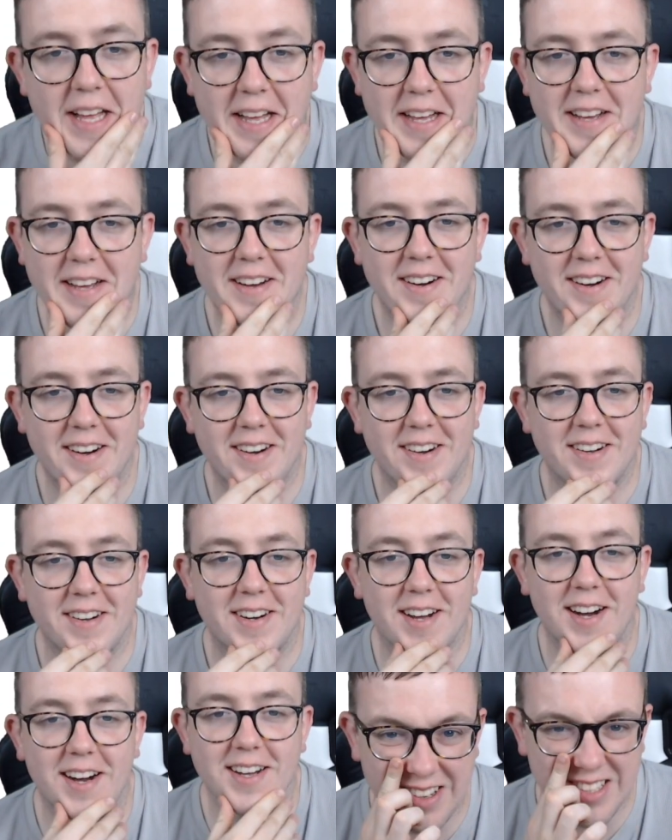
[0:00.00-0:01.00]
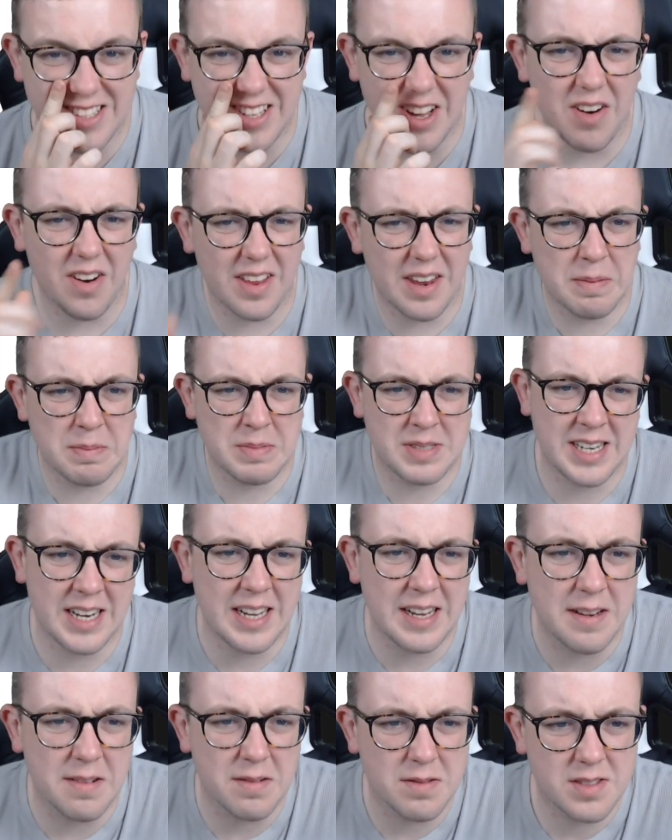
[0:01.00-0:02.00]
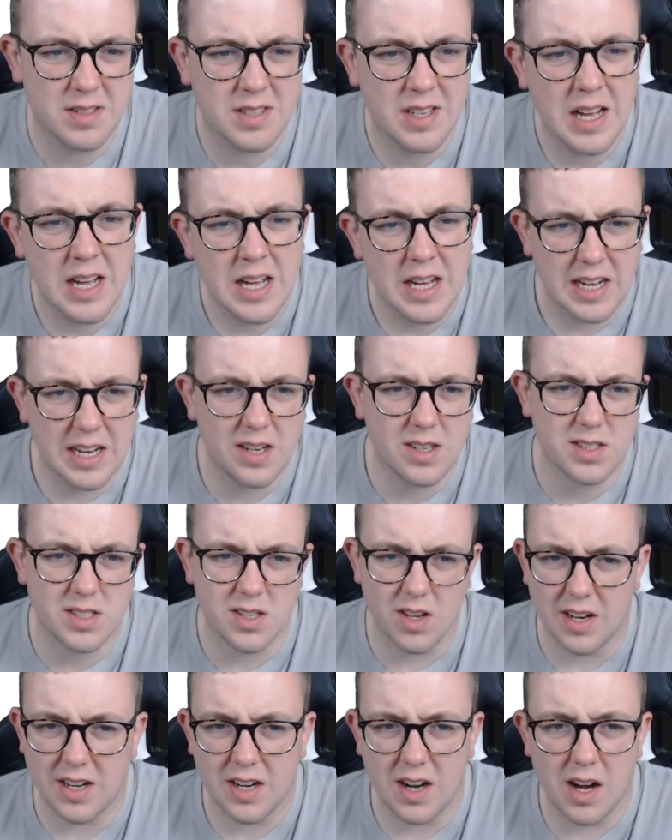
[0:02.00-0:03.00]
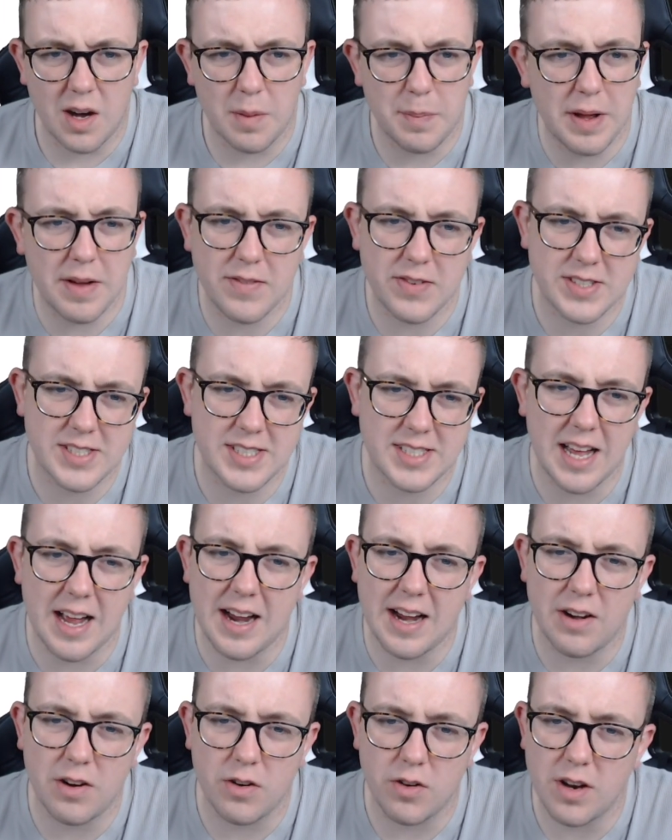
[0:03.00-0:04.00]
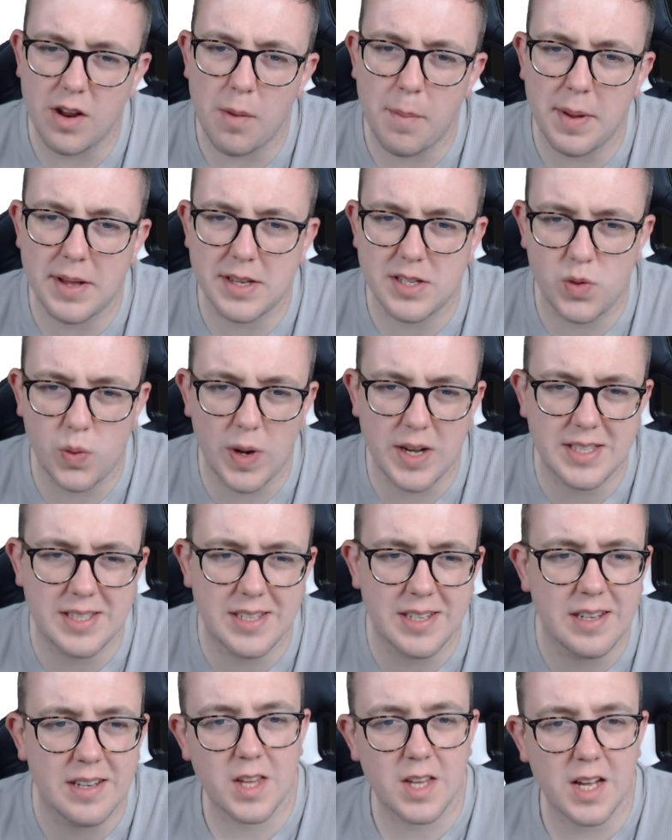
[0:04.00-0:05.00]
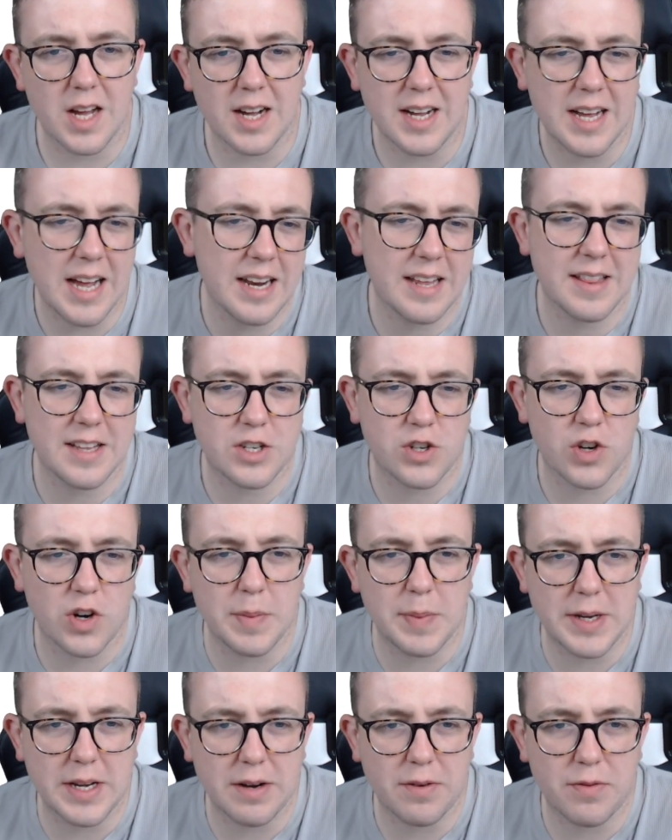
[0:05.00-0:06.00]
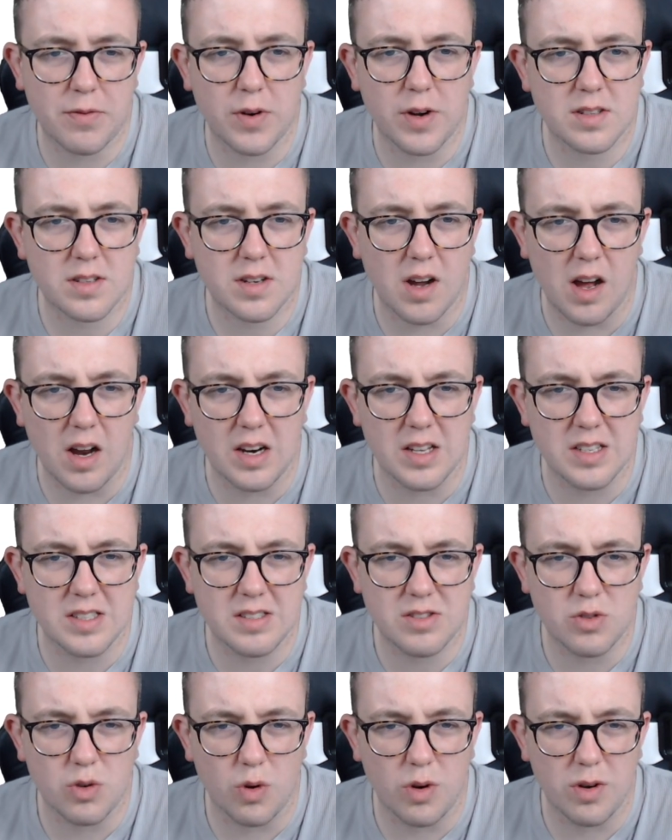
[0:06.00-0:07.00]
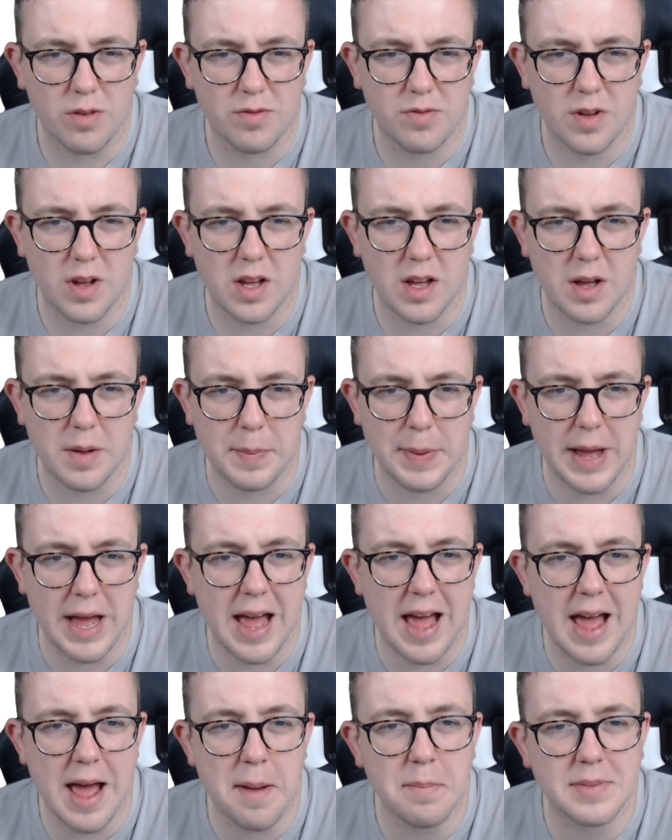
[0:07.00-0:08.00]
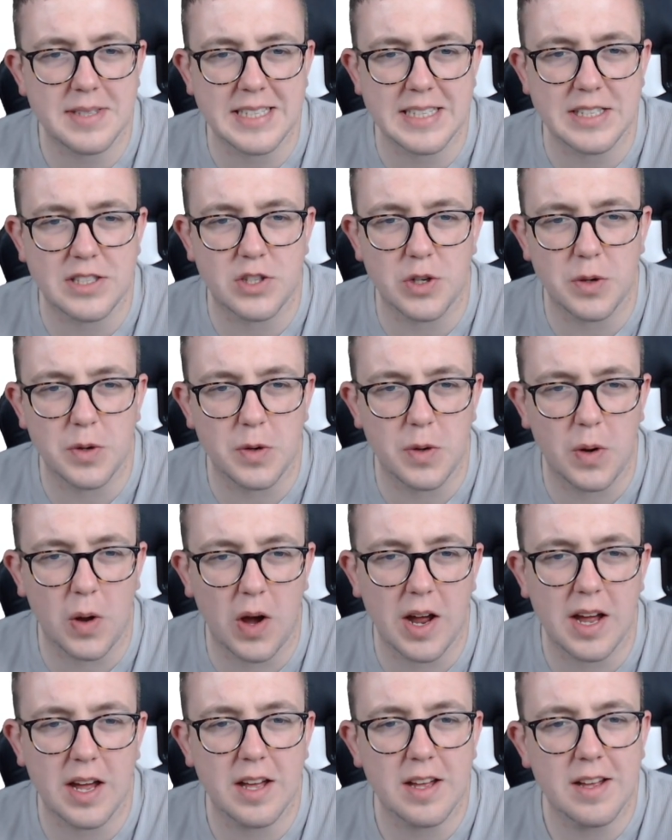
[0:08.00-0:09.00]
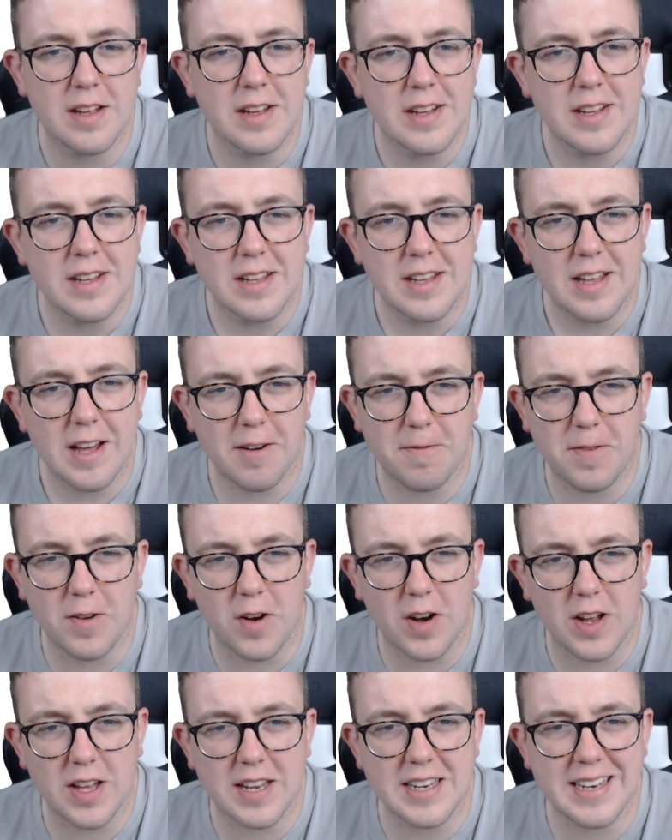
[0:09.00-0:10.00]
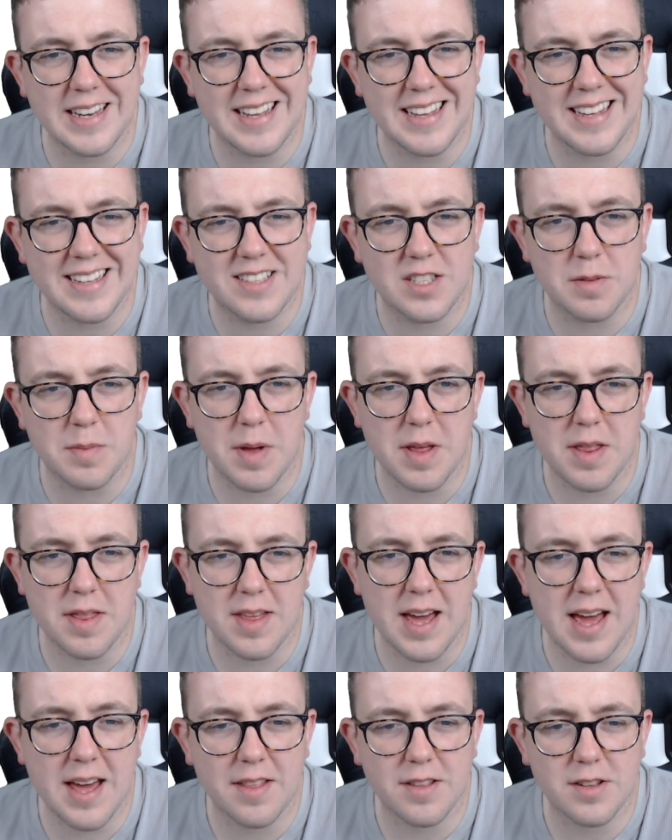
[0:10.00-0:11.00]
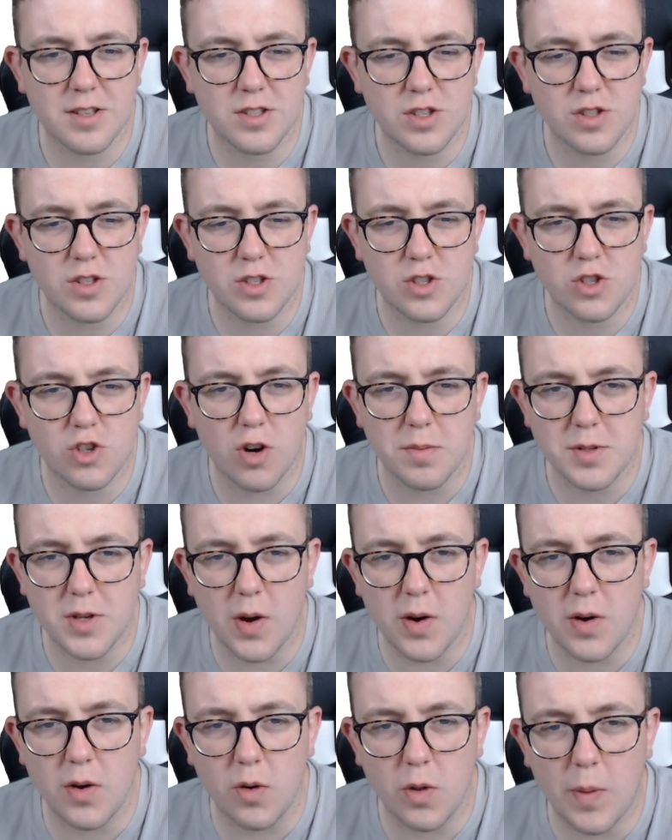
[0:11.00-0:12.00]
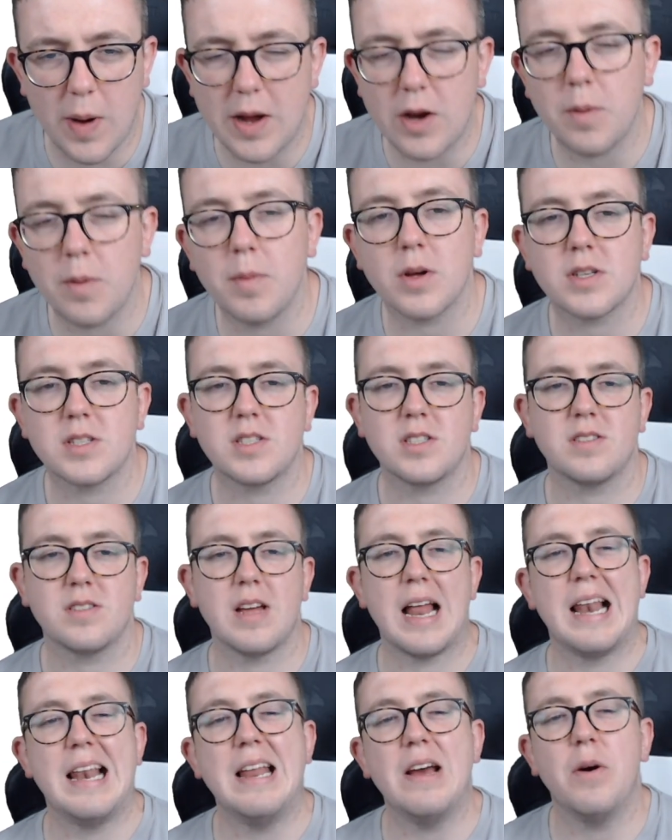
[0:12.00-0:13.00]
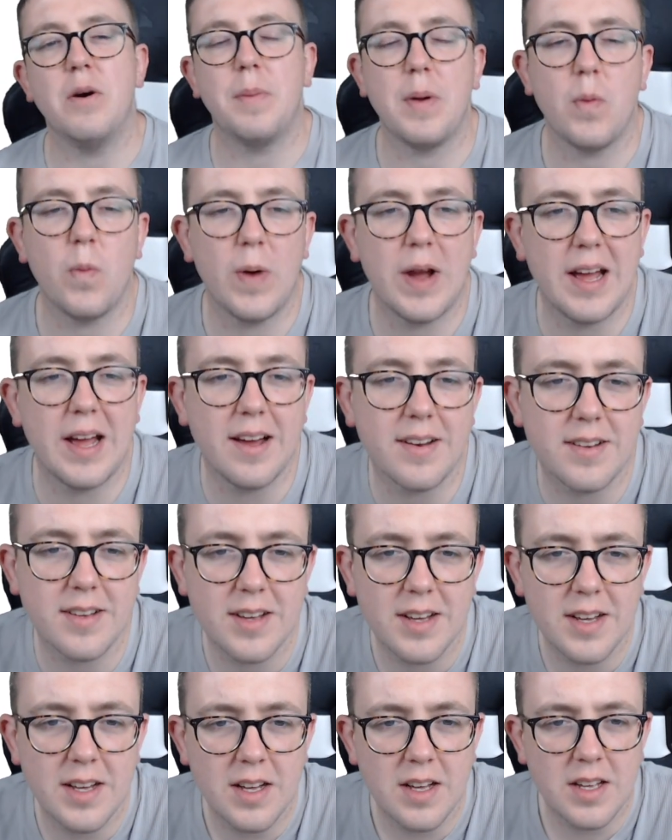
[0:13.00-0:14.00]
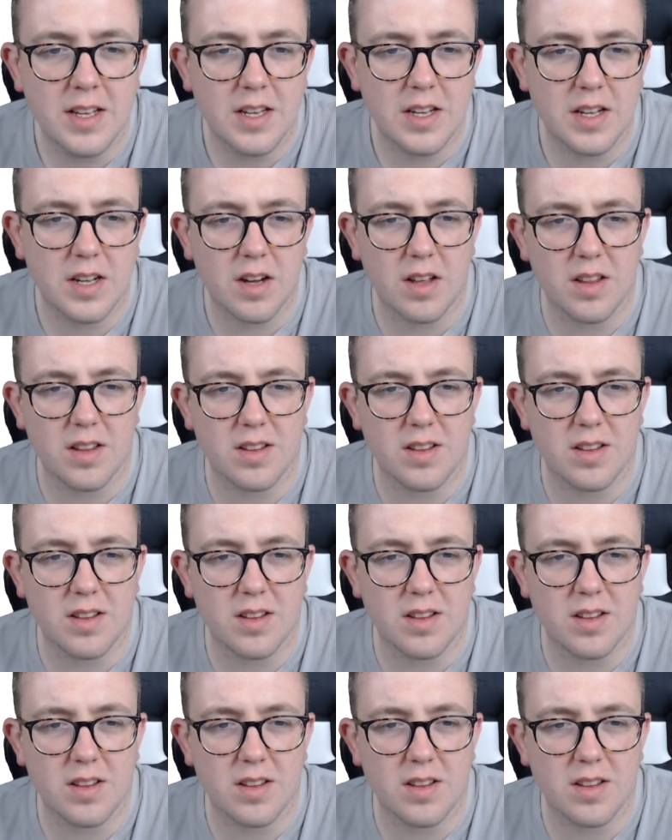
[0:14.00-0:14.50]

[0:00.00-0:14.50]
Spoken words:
Oh, God. Don't like them sleeves. It looks like they got a bit of a stain or they're a bit sweaty. I get it, they're trying to be different. Collar's sort of a bit empty too. Like, I feel like it needs something there. The stripes going all the way up looks a little bit weird. You got,